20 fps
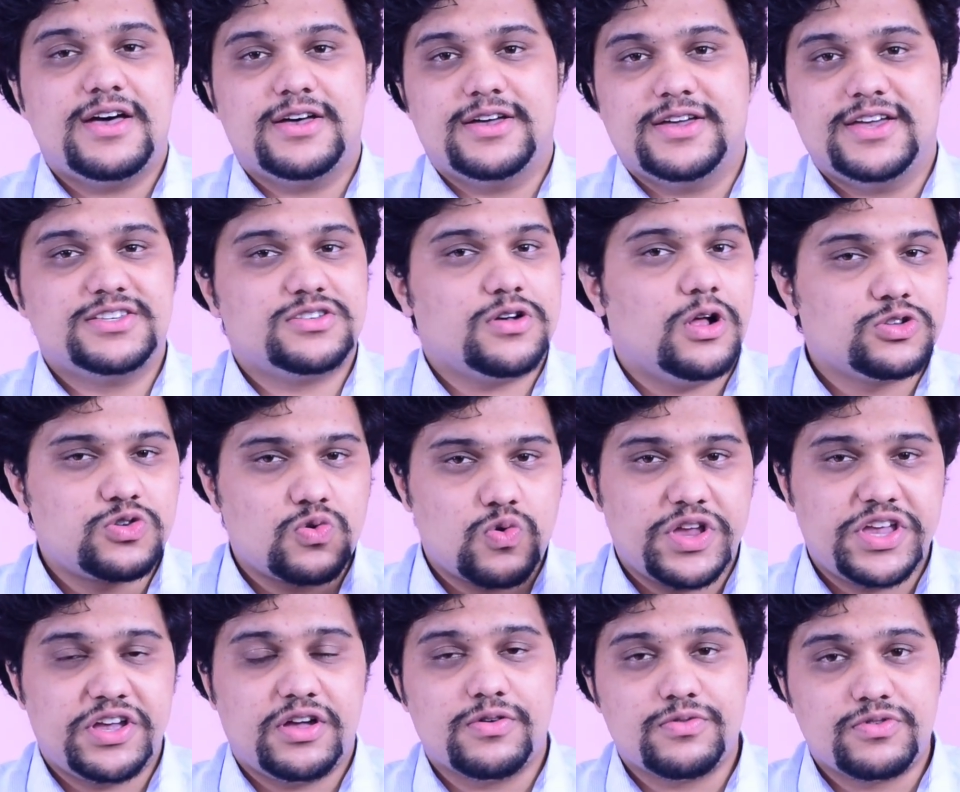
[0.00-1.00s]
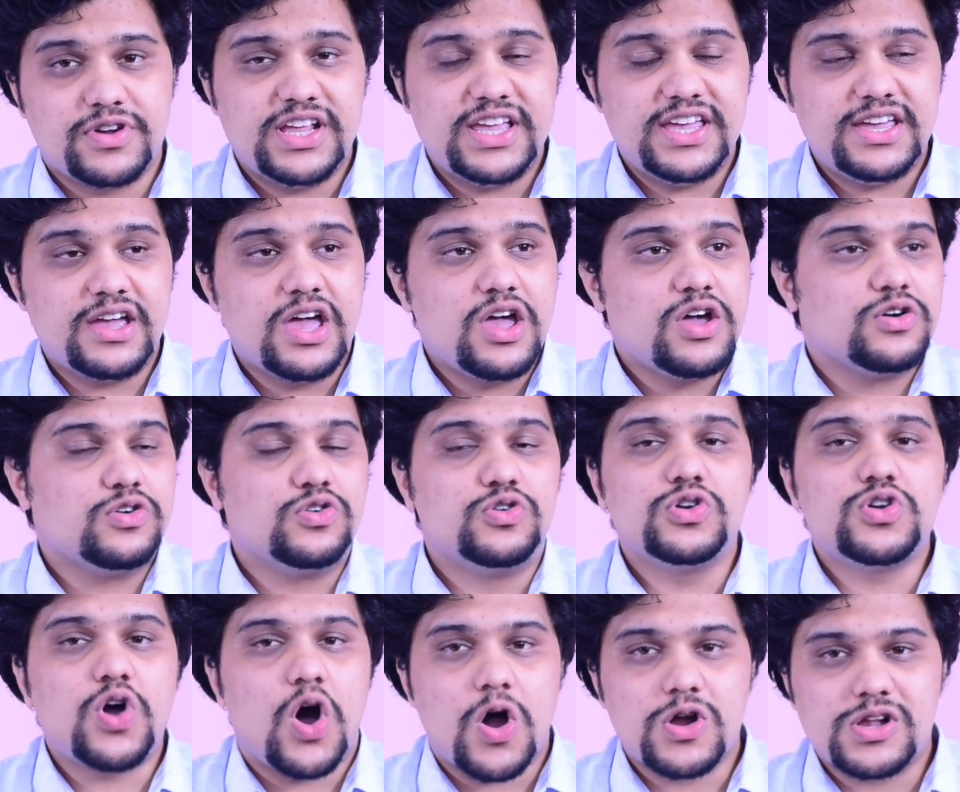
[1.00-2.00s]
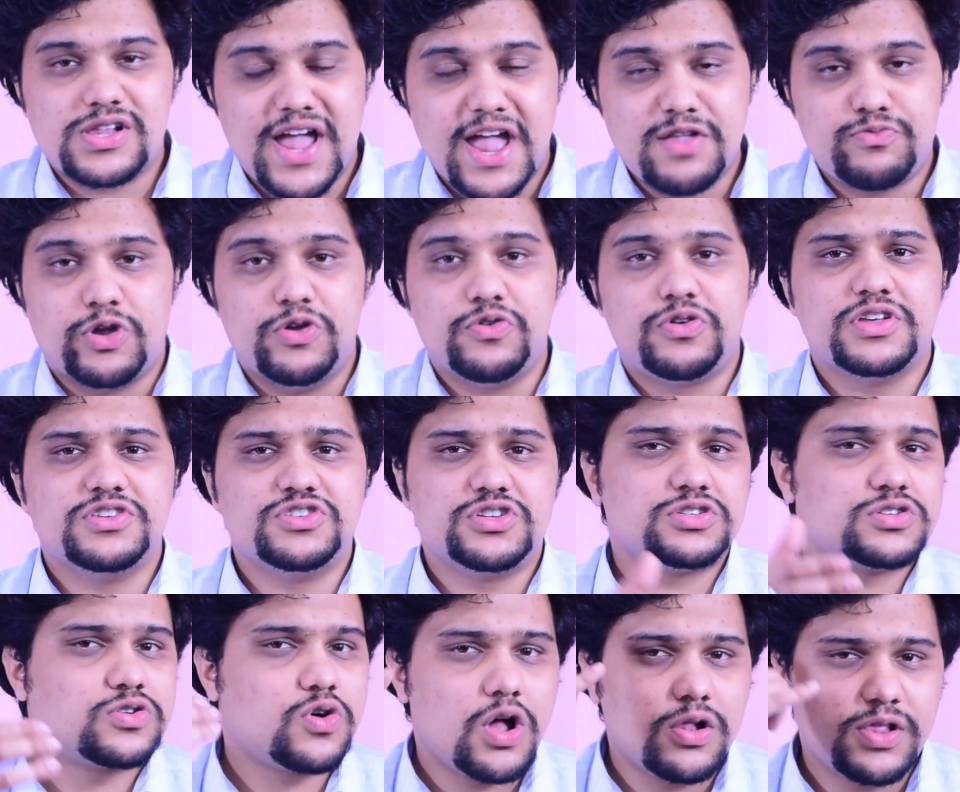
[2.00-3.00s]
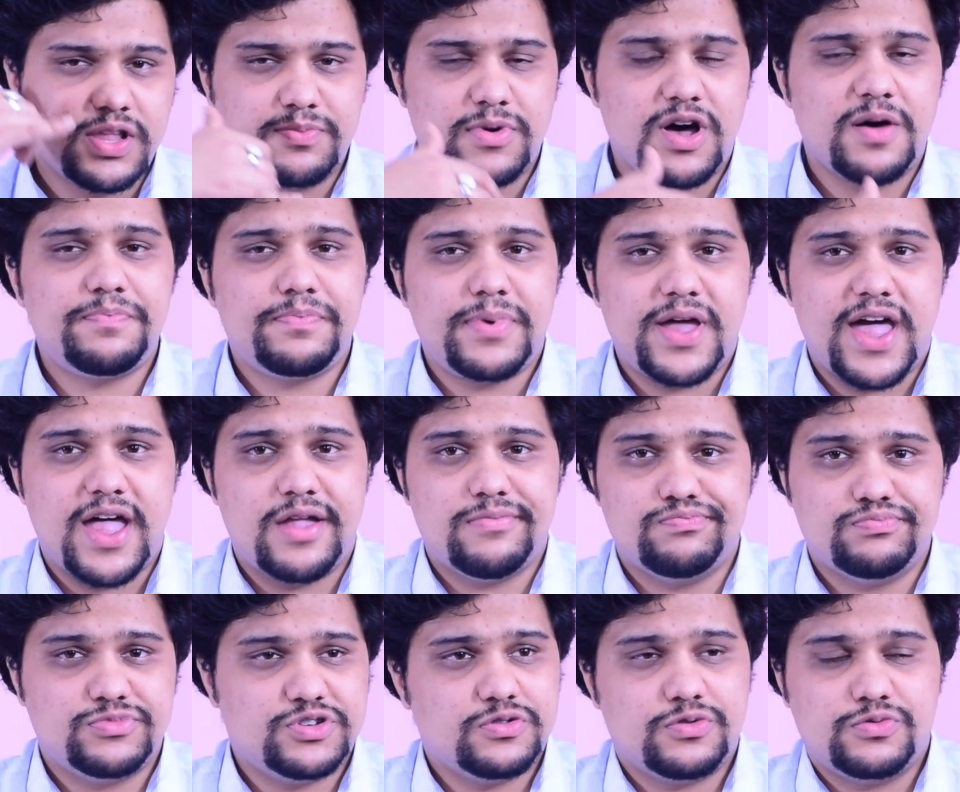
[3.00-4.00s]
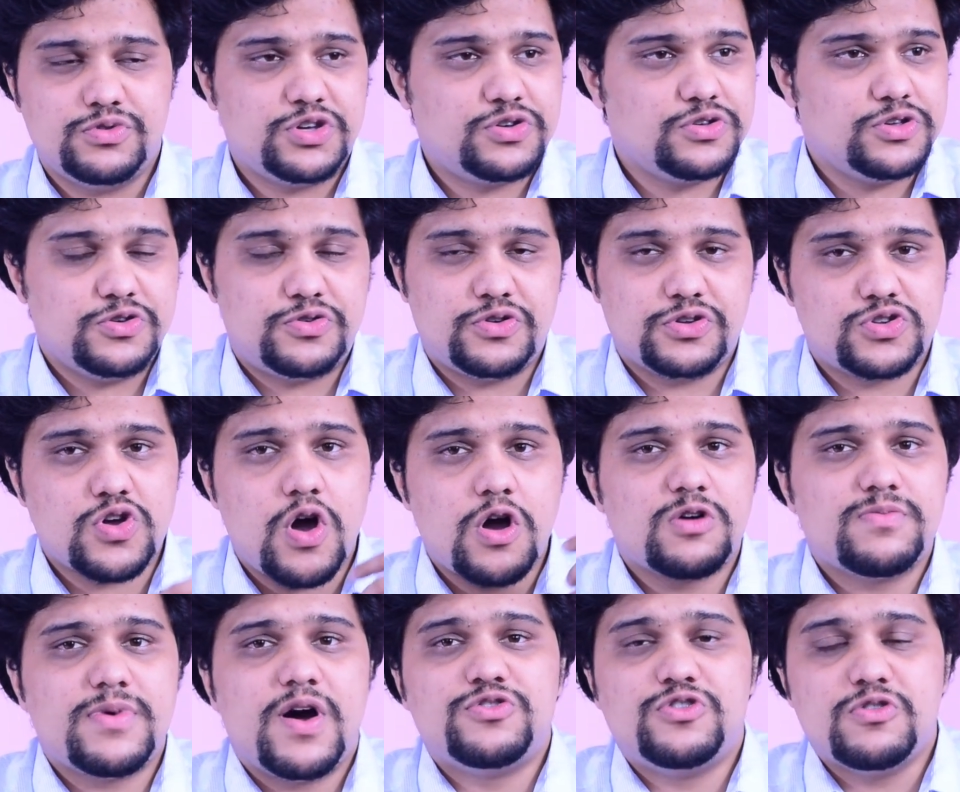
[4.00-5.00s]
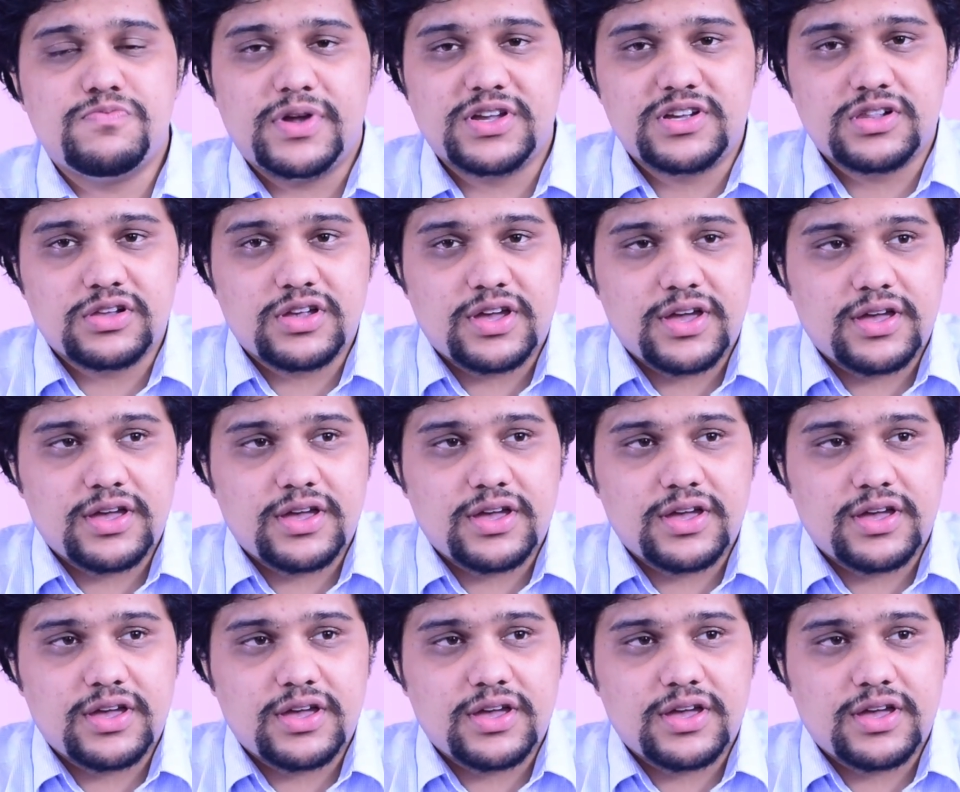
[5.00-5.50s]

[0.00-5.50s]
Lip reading: is also running a really good hotline where you can just call them up, and you could talk about your mental